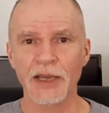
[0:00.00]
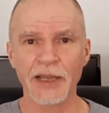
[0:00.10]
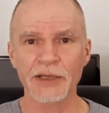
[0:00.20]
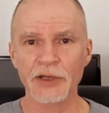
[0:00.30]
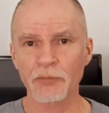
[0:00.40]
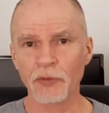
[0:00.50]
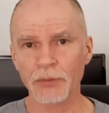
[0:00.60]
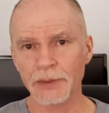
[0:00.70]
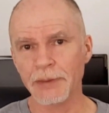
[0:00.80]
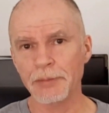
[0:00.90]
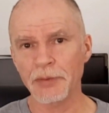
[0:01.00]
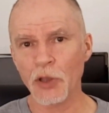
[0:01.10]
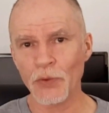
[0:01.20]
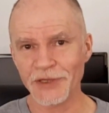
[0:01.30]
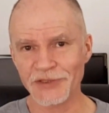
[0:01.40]
and I'll probably be
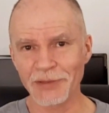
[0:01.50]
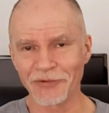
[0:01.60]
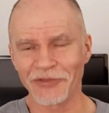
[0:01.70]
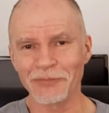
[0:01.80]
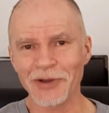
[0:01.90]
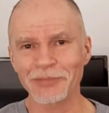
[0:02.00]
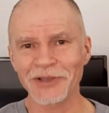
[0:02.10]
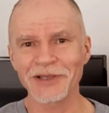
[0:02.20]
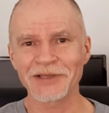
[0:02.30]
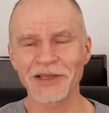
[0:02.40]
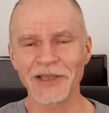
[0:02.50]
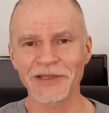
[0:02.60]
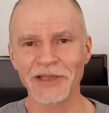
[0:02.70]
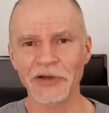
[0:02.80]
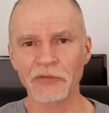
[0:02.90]
blowing some of them up
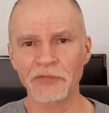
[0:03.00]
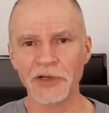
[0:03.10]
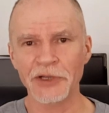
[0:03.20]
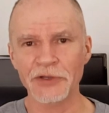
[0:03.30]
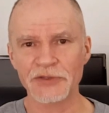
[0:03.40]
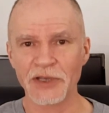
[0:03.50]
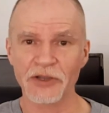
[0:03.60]
in later videos.